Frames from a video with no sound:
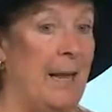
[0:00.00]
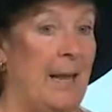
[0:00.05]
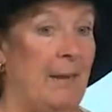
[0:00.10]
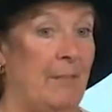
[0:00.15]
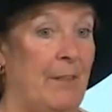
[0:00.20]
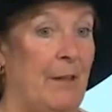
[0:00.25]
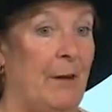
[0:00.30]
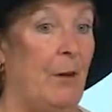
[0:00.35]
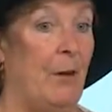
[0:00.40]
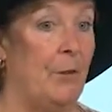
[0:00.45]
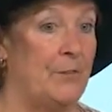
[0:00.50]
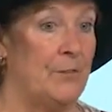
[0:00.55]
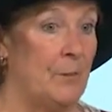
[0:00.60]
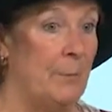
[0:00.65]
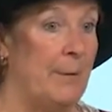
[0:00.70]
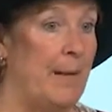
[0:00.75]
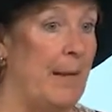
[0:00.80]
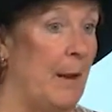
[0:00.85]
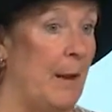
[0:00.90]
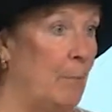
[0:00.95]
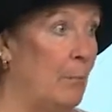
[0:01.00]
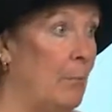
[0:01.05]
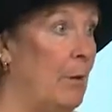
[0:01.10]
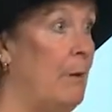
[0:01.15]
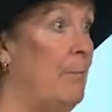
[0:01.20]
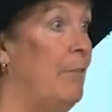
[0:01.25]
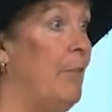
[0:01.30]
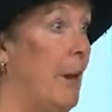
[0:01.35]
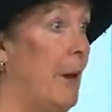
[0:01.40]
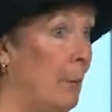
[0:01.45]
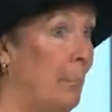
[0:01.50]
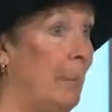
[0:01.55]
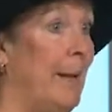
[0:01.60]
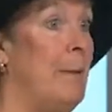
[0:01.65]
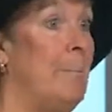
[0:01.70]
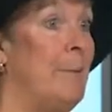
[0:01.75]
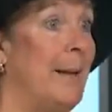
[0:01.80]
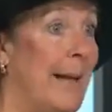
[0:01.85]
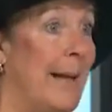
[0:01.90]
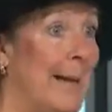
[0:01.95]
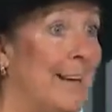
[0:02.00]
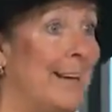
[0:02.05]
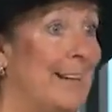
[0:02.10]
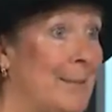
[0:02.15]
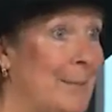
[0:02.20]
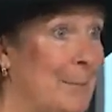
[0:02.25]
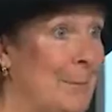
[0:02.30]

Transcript: and then also became Reeve's airplane mechanic.